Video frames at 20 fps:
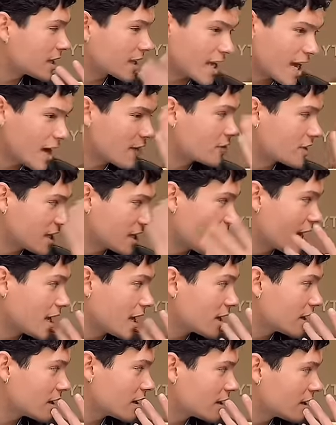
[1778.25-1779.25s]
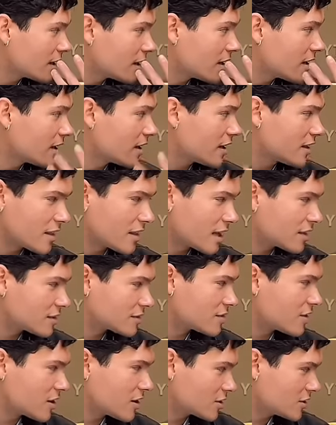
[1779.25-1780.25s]
like every day, and that
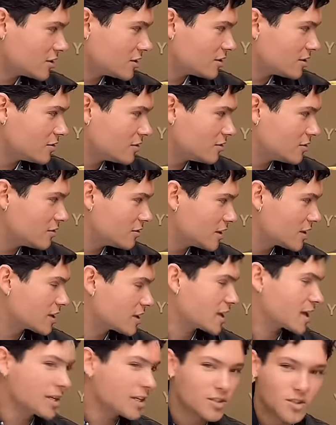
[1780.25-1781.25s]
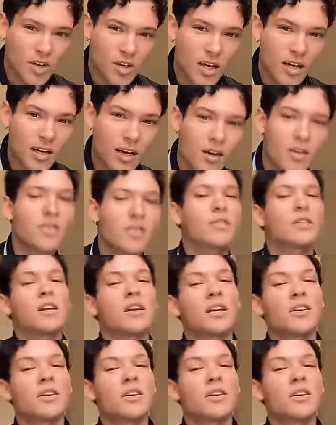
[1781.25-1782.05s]
is not good, and then I get dried out,